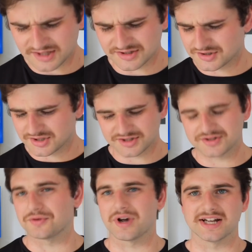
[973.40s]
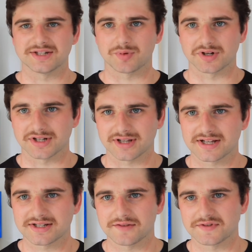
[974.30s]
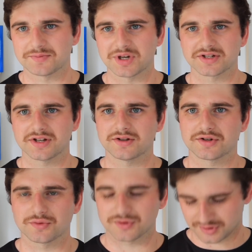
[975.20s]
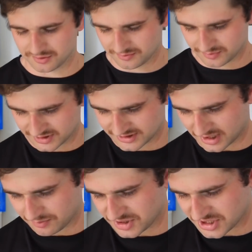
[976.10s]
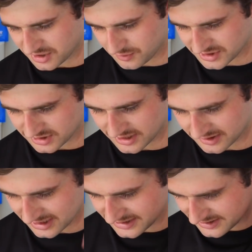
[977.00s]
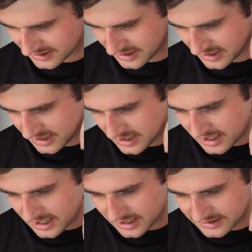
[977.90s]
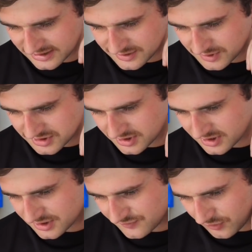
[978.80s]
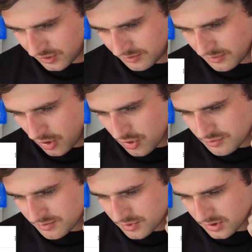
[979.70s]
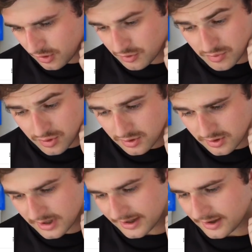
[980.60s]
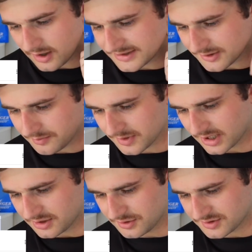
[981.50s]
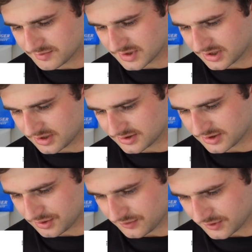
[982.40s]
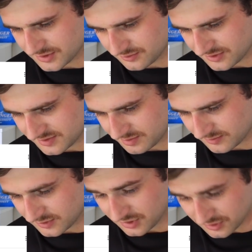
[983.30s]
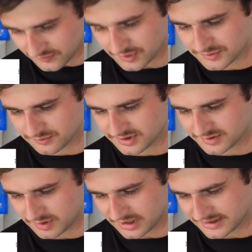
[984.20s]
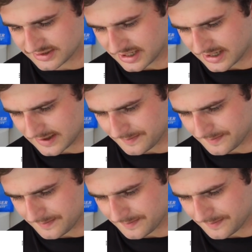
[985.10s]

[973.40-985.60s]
it's just too hard to predict that stuff, especially in the short term. But I appreciate your question nonetheless. Next question is from Omur. Hi Tom, can you do some digging into Universal Displays?